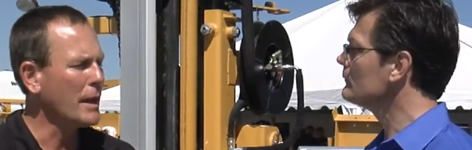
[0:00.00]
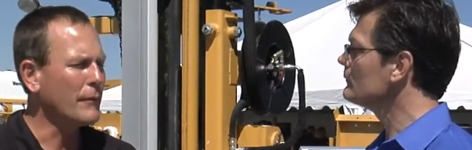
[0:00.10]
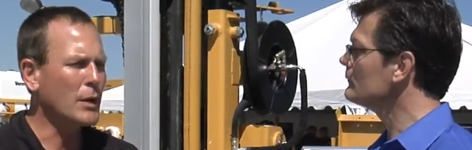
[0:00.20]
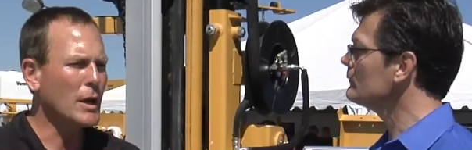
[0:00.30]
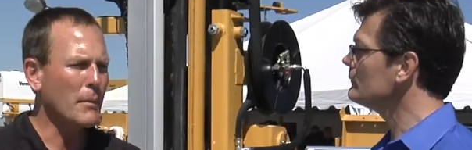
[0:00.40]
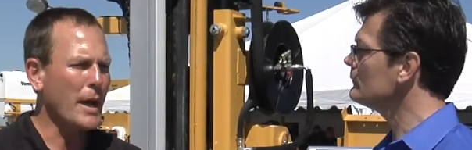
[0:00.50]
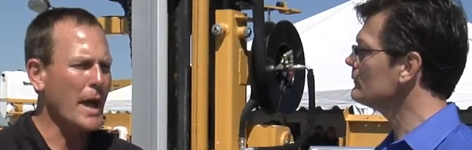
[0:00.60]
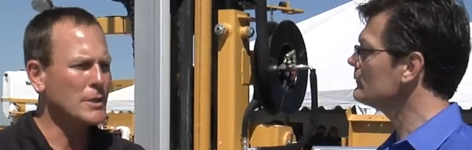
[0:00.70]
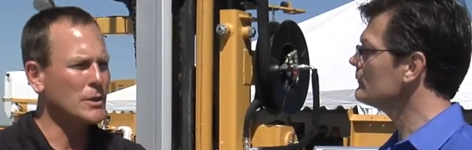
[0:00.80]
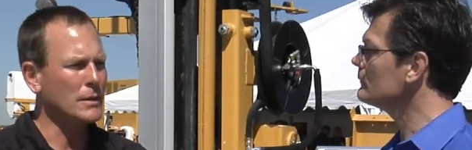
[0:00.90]
Speaker 1: If you can
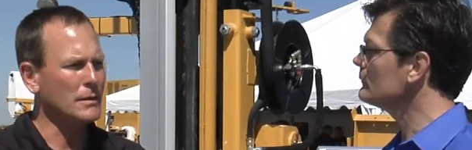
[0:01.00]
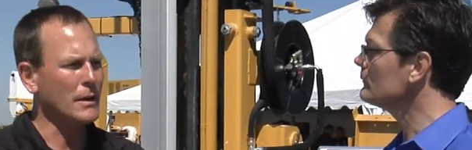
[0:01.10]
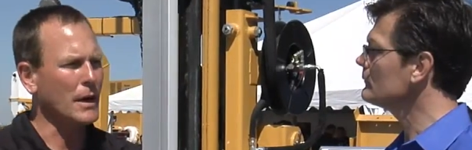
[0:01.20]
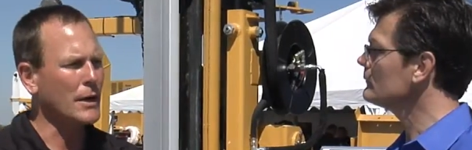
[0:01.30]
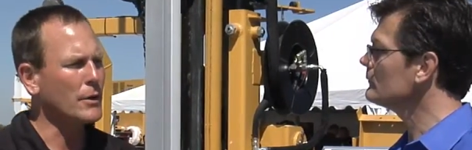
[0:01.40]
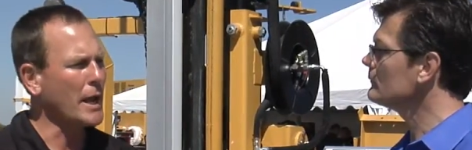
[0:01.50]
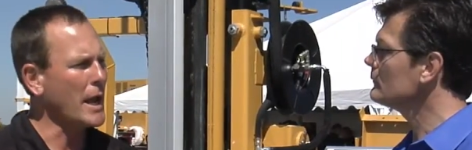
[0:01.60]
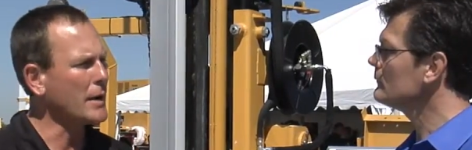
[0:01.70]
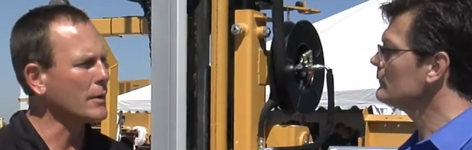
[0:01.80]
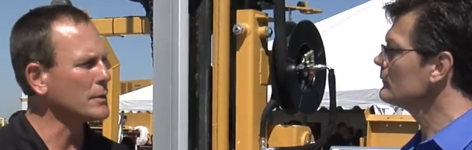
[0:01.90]
imagine 100
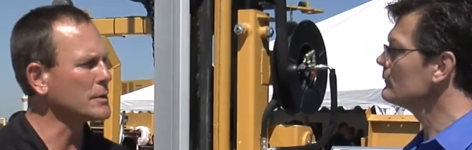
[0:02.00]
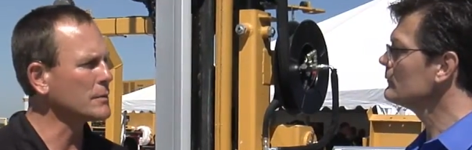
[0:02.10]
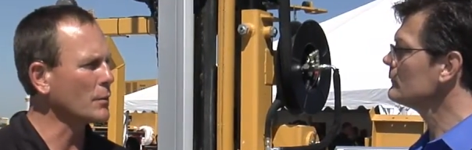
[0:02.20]
acres